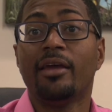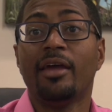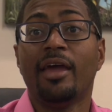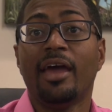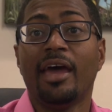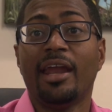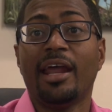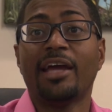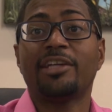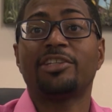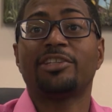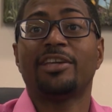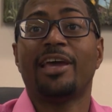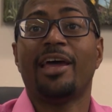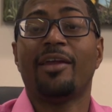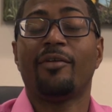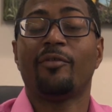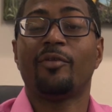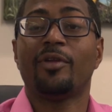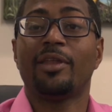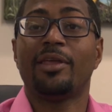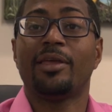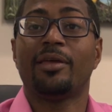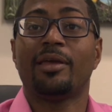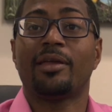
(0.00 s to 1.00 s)
And I actually had a
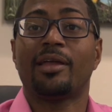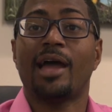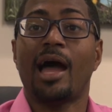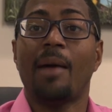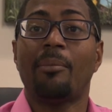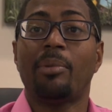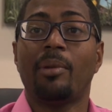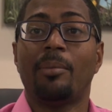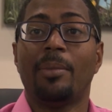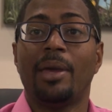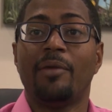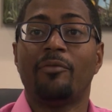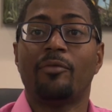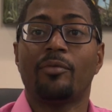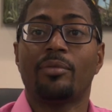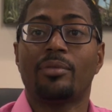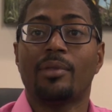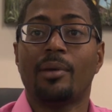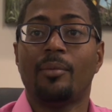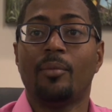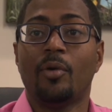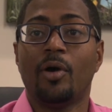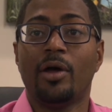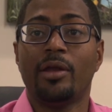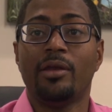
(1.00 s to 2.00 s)
really good compliment from
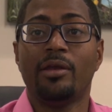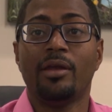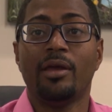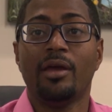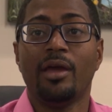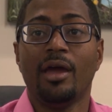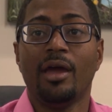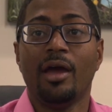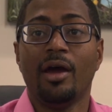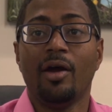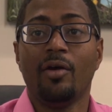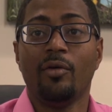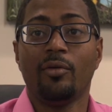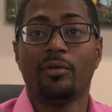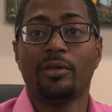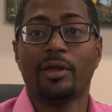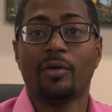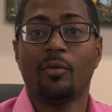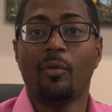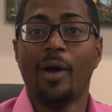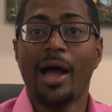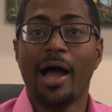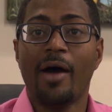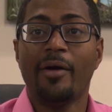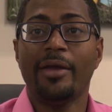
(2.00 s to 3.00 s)
someone who's like,
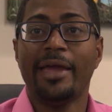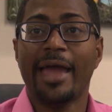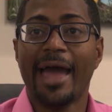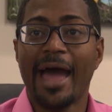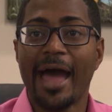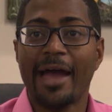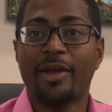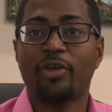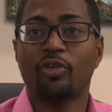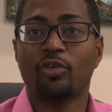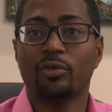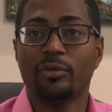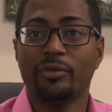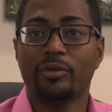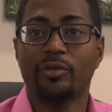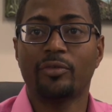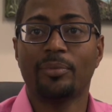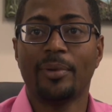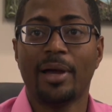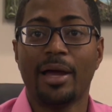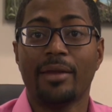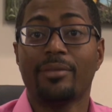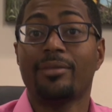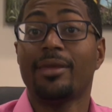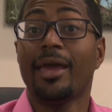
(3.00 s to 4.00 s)
wow, he actually
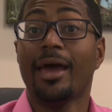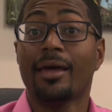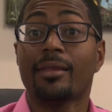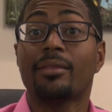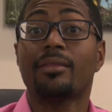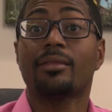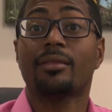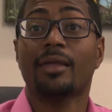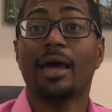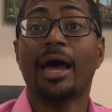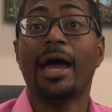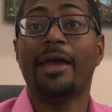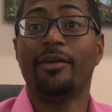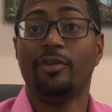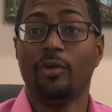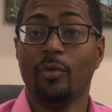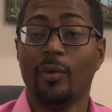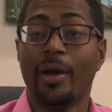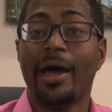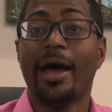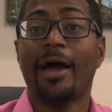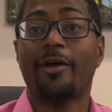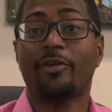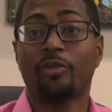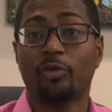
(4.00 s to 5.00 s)
responds. Yes, I do
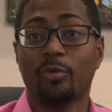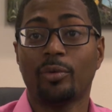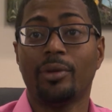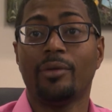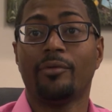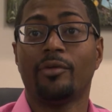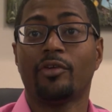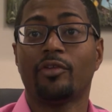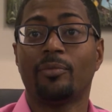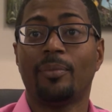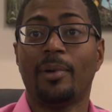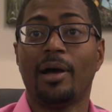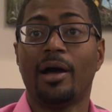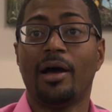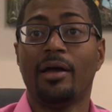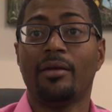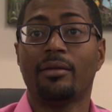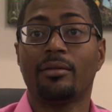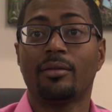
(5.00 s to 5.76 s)
actually respond.